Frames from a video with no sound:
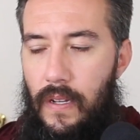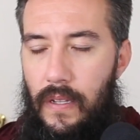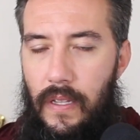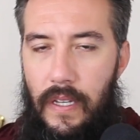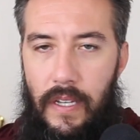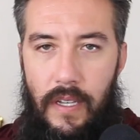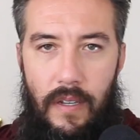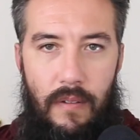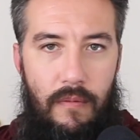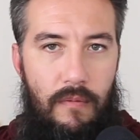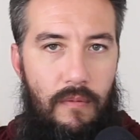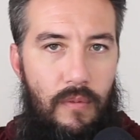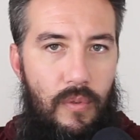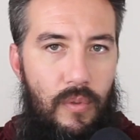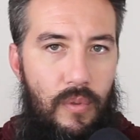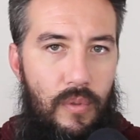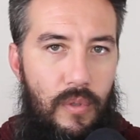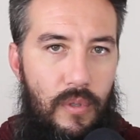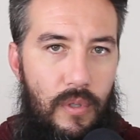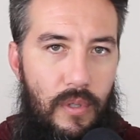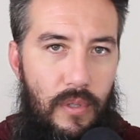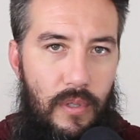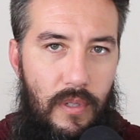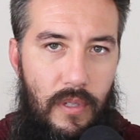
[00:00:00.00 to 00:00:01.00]
like
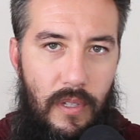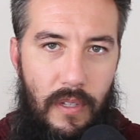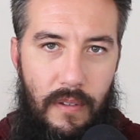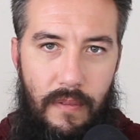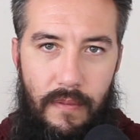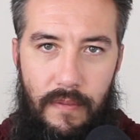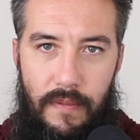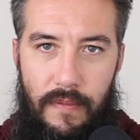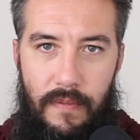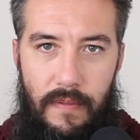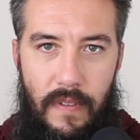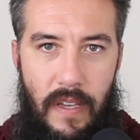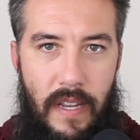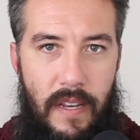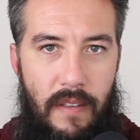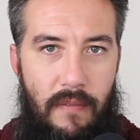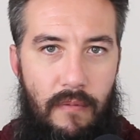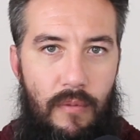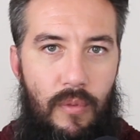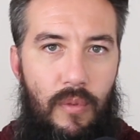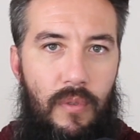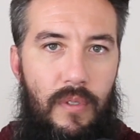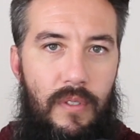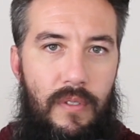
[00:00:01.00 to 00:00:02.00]

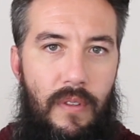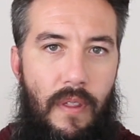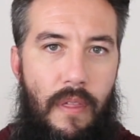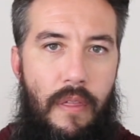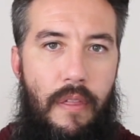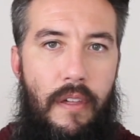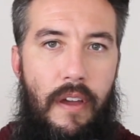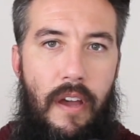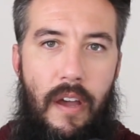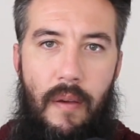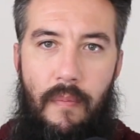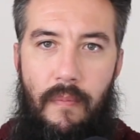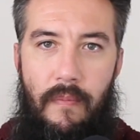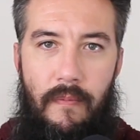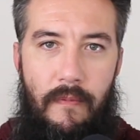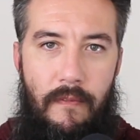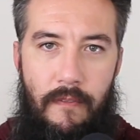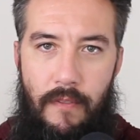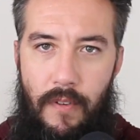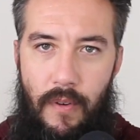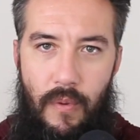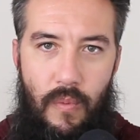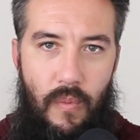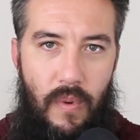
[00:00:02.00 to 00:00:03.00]
any rules of thumb
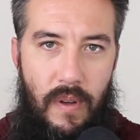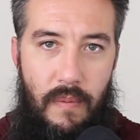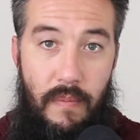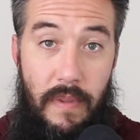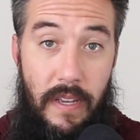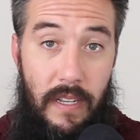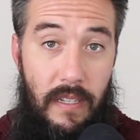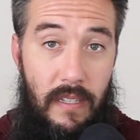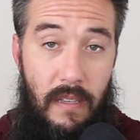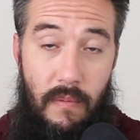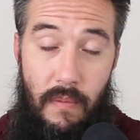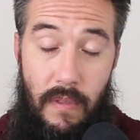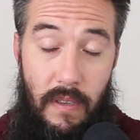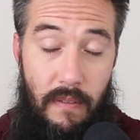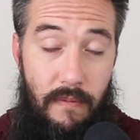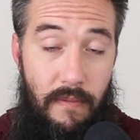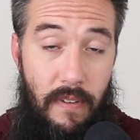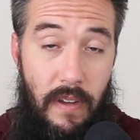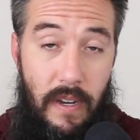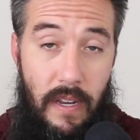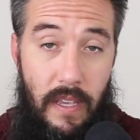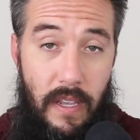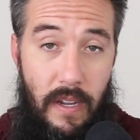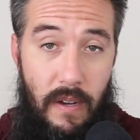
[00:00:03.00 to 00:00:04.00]
for what makes something
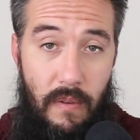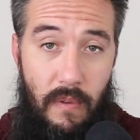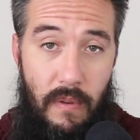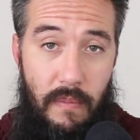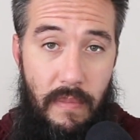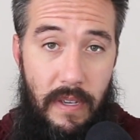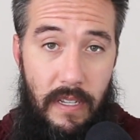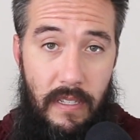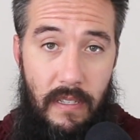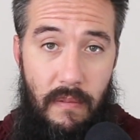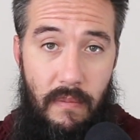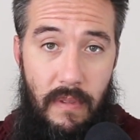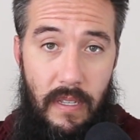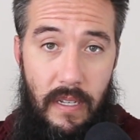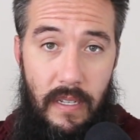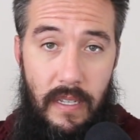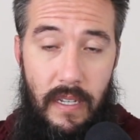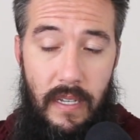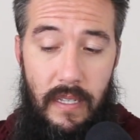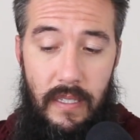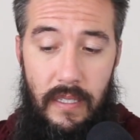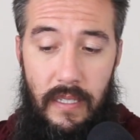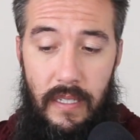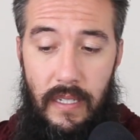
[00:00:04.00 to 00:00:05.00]
funny or what makes something
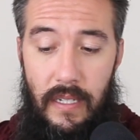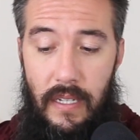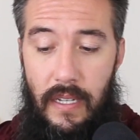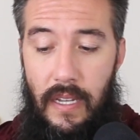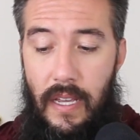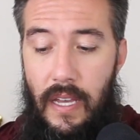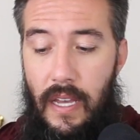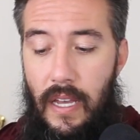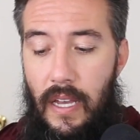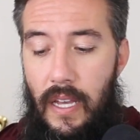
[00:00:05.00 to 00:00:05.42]
doesn't.